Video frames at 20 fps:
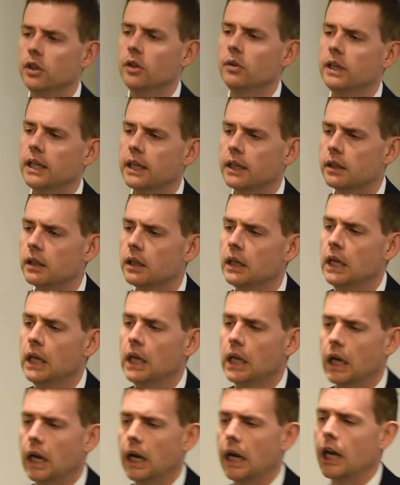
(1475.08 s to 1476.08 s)
Union.
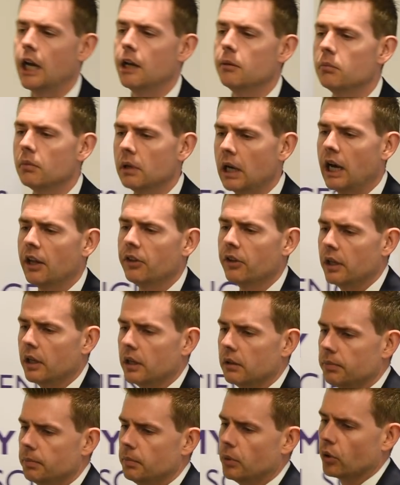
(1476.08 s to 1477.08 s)

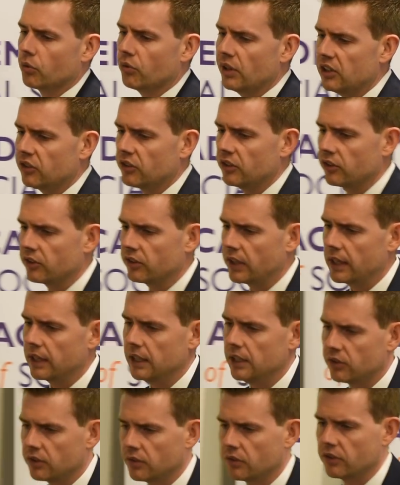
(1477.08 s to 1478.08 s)
Other more recent
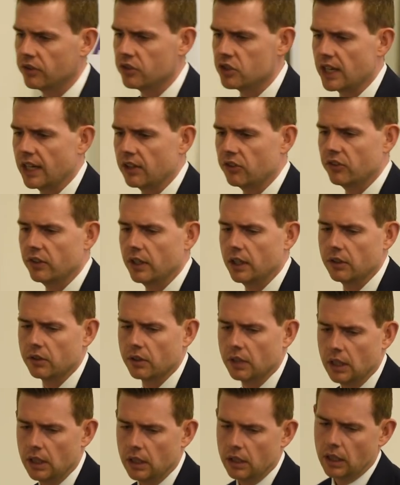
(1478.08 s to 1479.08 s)
studies have suggested
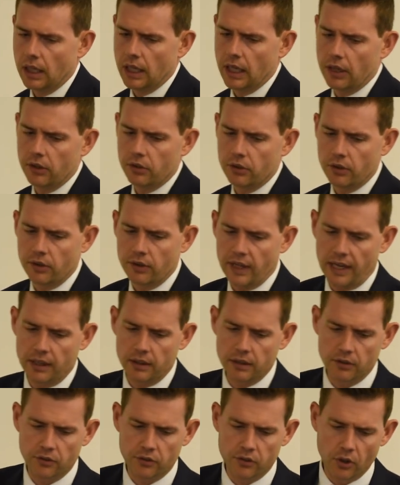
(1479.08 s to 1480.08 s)

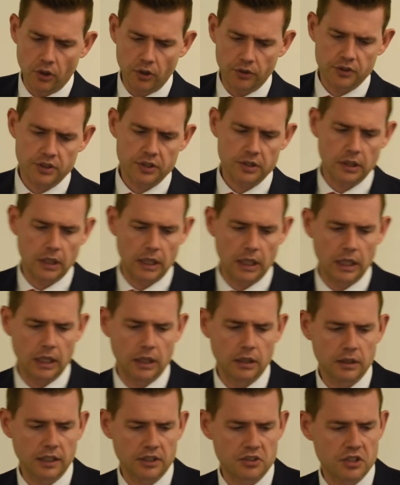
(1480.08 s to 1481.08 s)
that is not
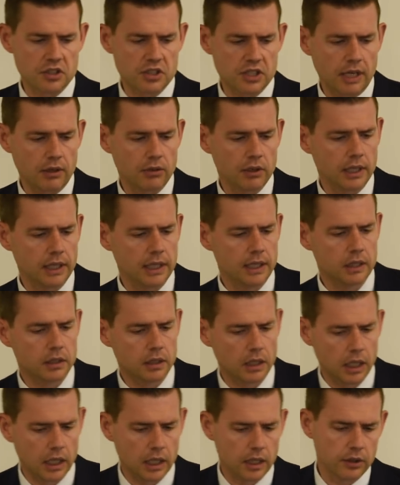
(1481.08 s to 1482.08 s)
necessarily
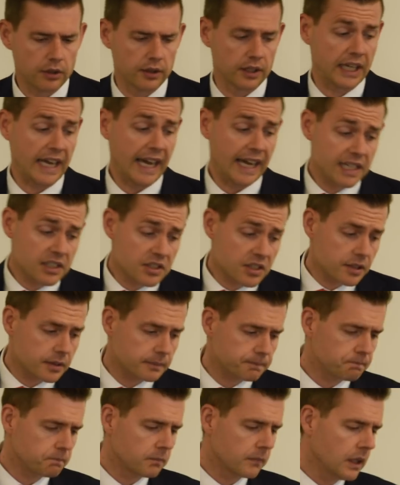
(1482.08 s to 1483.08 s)
the case.
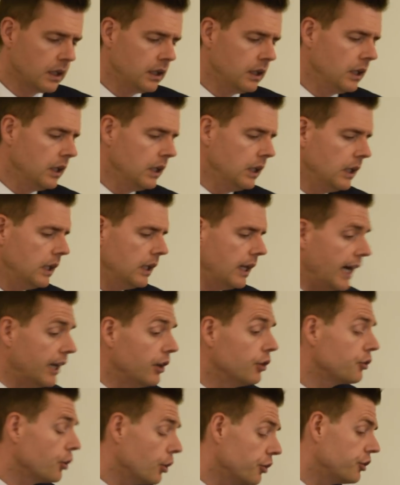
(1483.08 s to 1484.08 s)

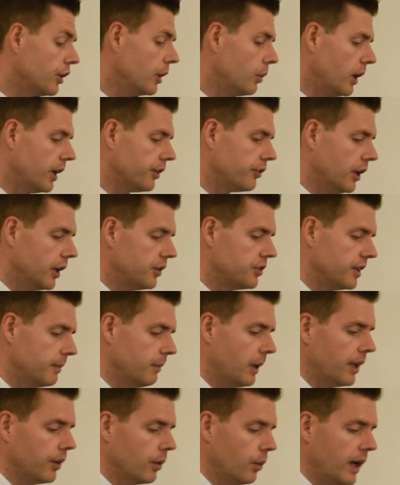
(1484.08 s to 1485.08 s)
And it's also worth noting,
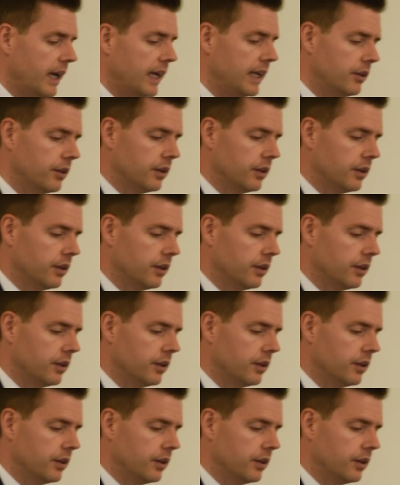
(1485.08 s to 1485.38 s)
by the way,